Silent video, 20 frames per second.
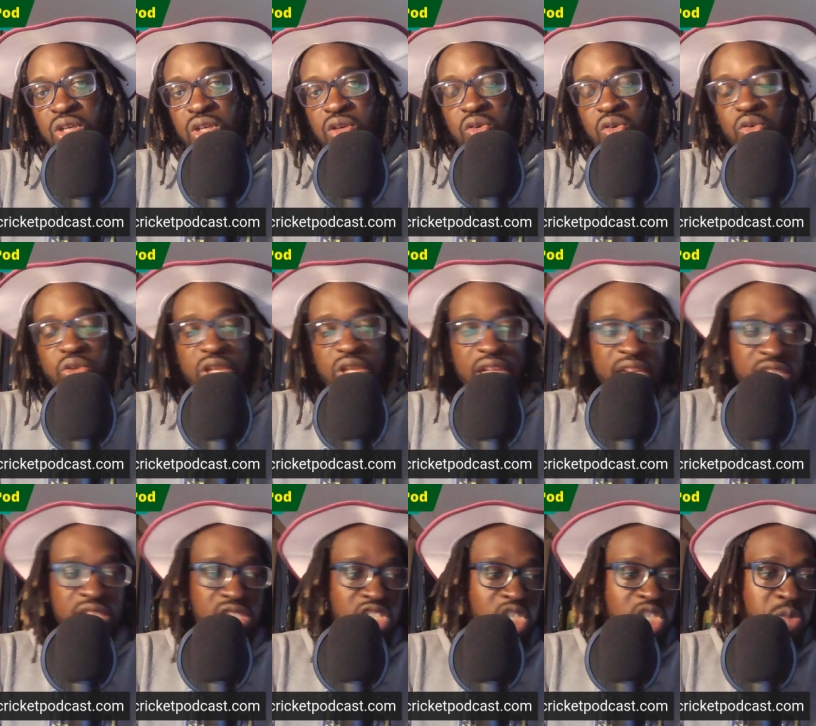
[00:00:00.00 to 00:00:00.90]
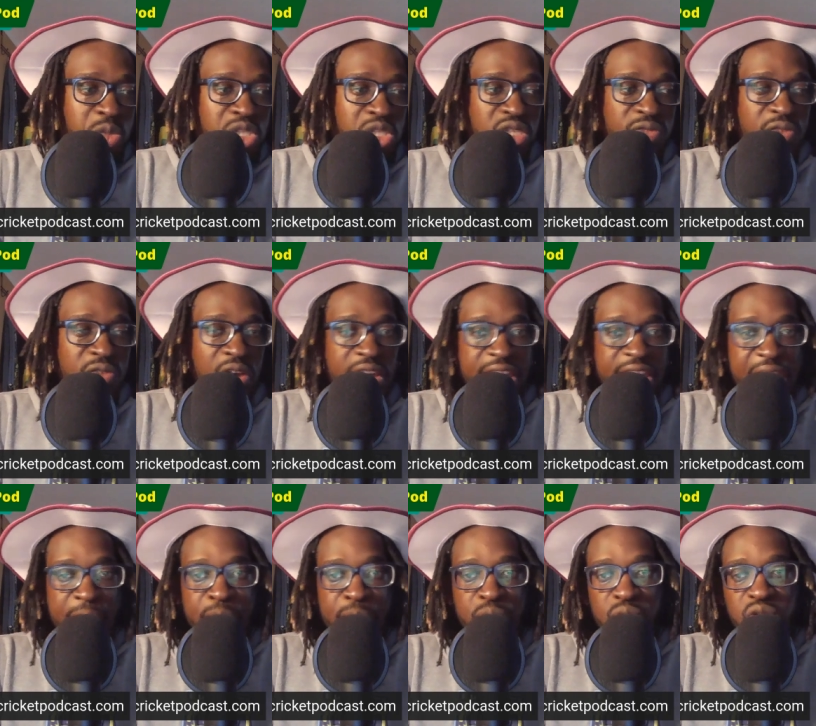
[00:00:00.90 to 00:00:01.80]
all the links to Spotify,
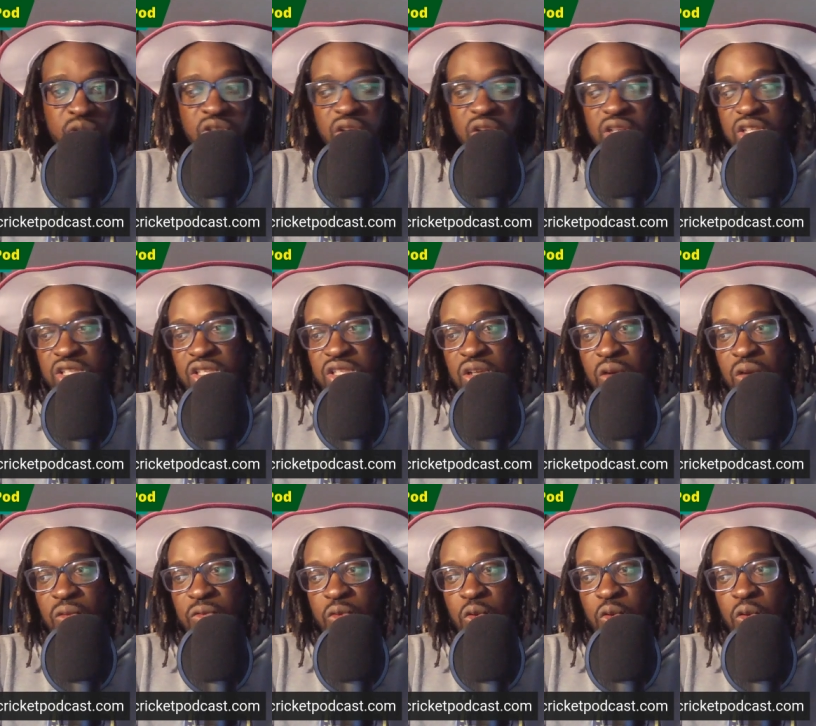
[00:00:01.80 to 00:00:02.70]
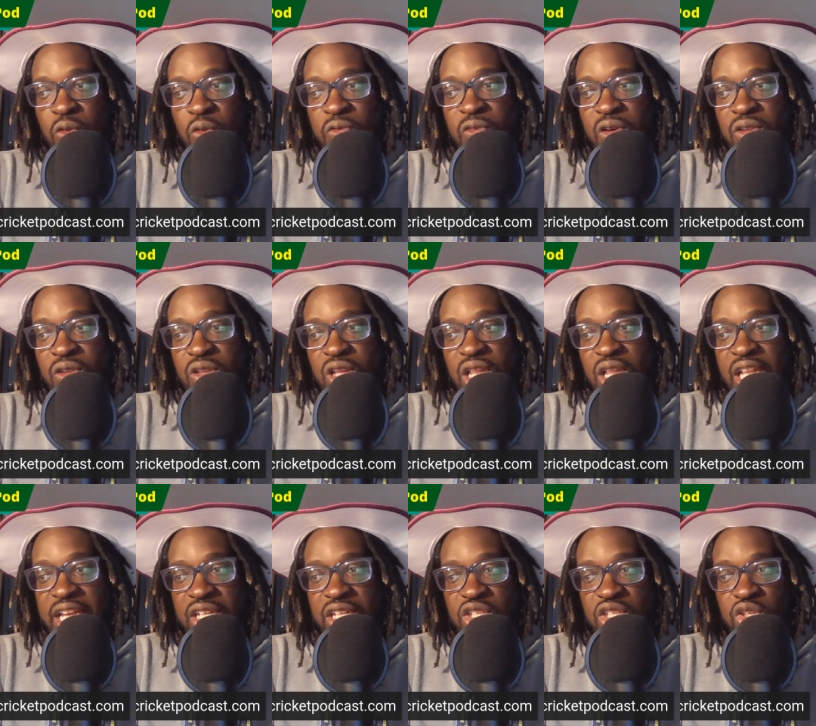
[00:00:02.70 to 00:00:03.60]
Apple, so on and so forth, the
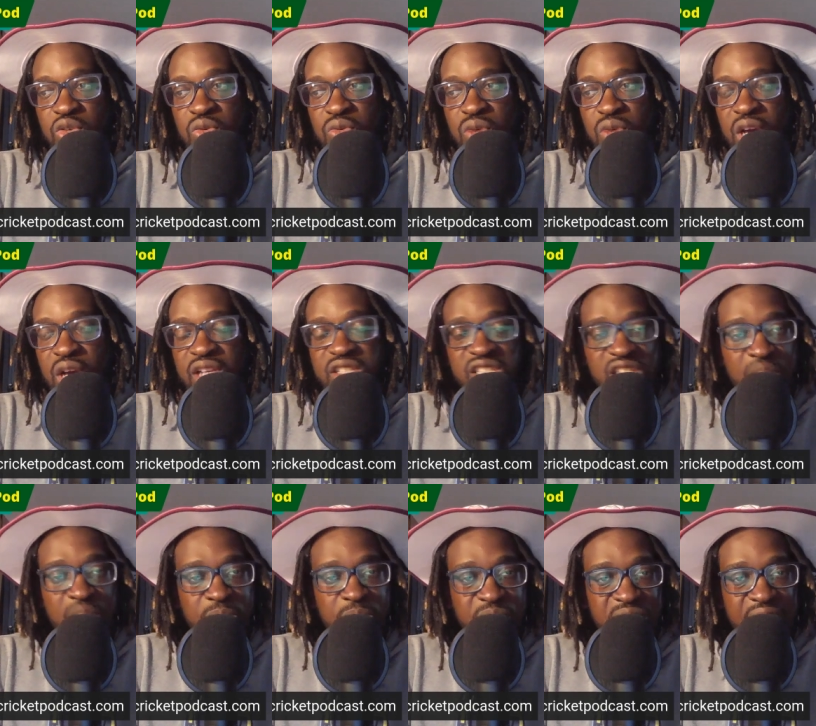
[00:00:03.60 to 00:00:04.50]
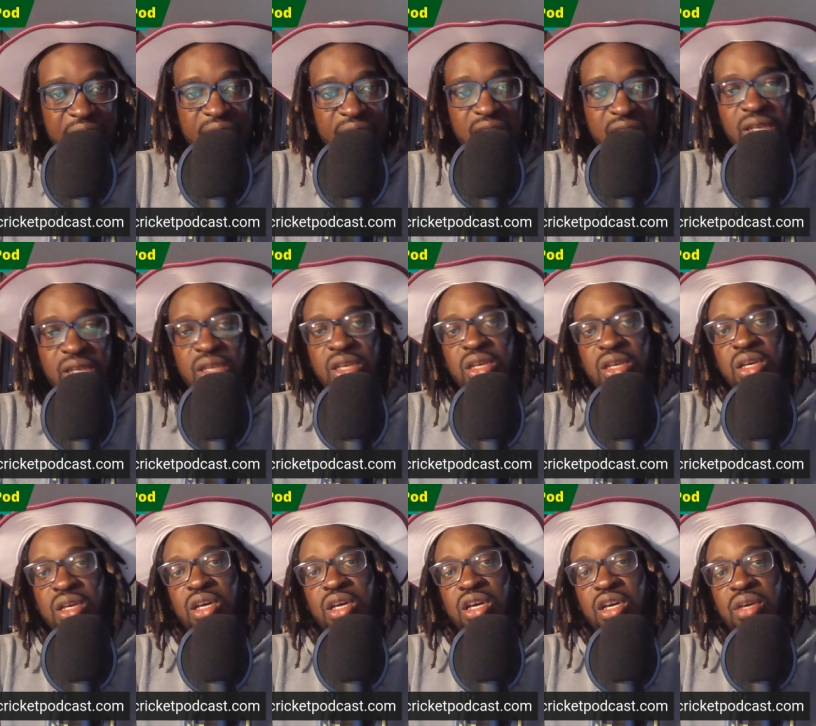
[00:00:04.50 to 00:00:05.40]
link to our Substack
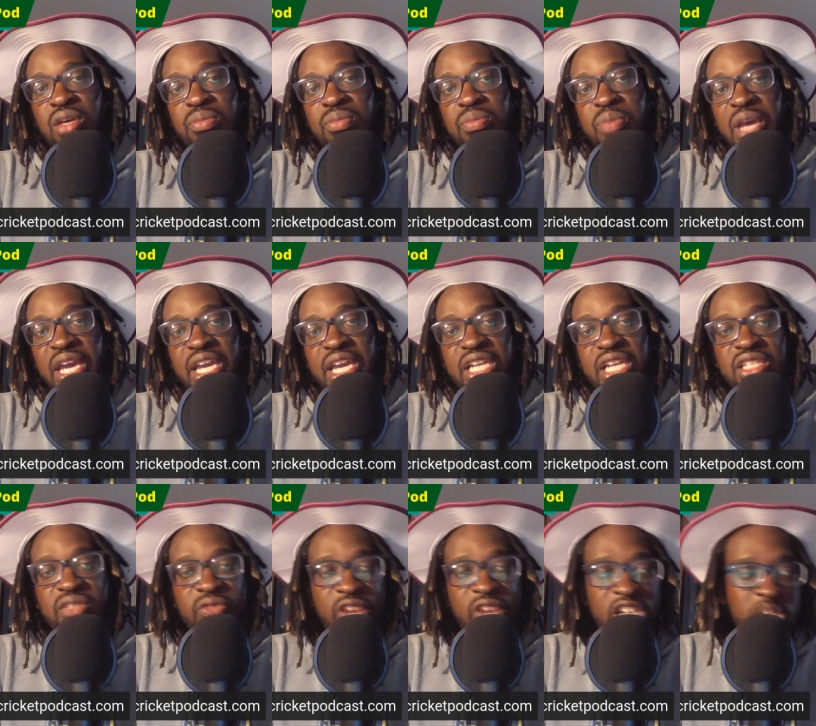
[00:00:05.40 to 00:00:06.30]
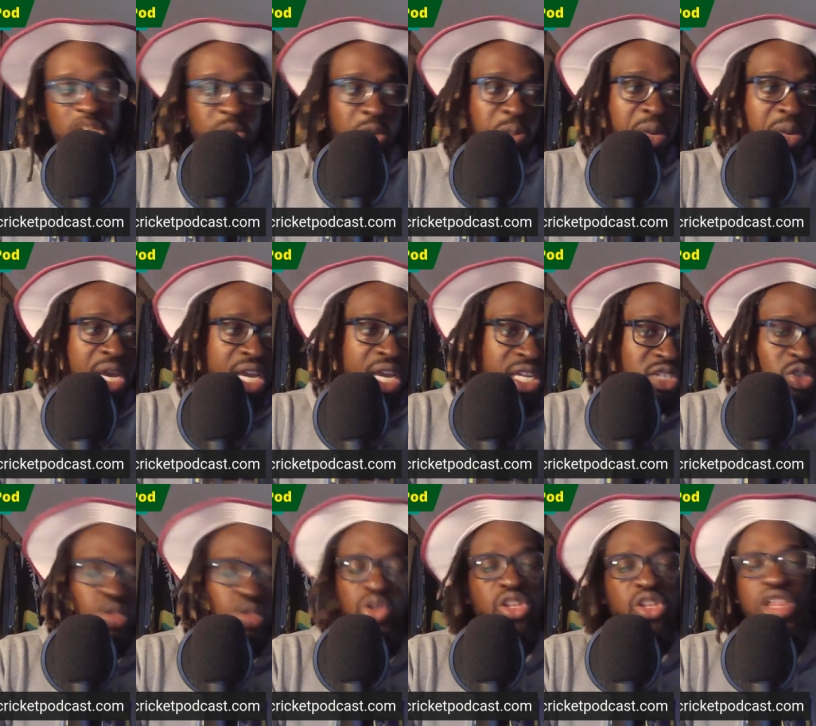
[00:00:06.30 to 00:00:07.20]
um, page, Facebook page,
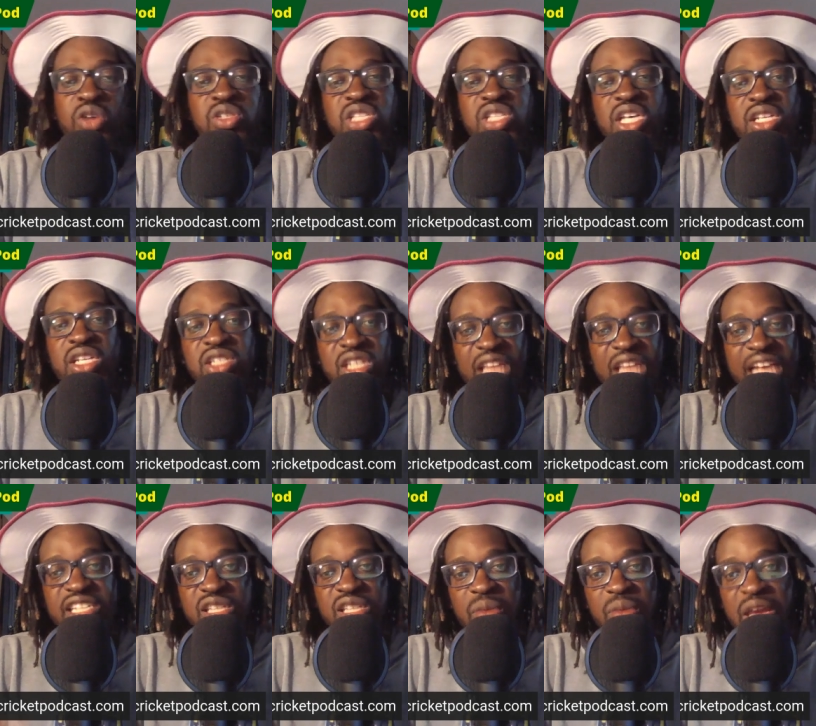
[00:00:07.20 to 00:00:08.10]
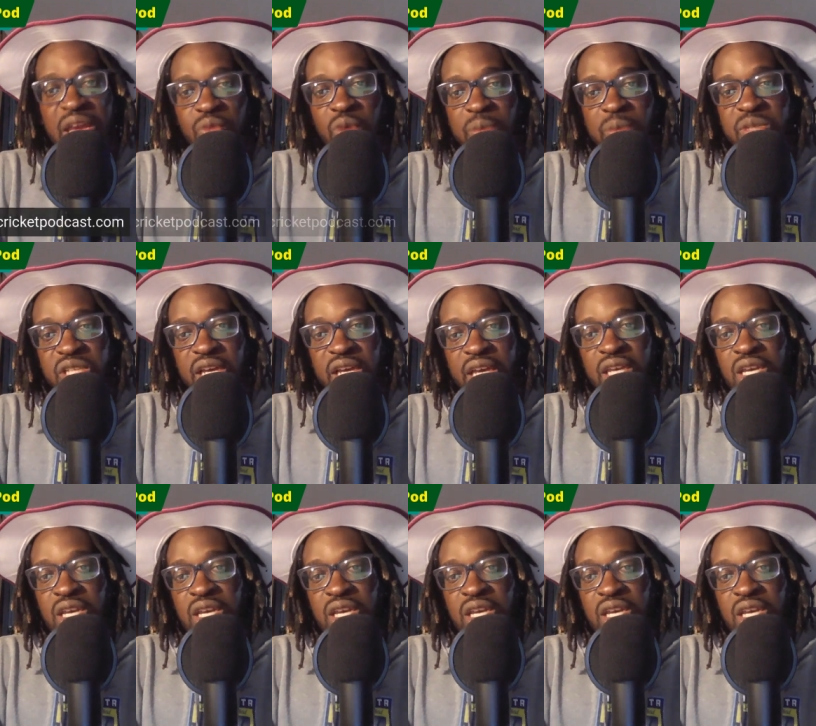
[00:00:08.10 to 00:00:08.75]
all of those things. So that's the main website.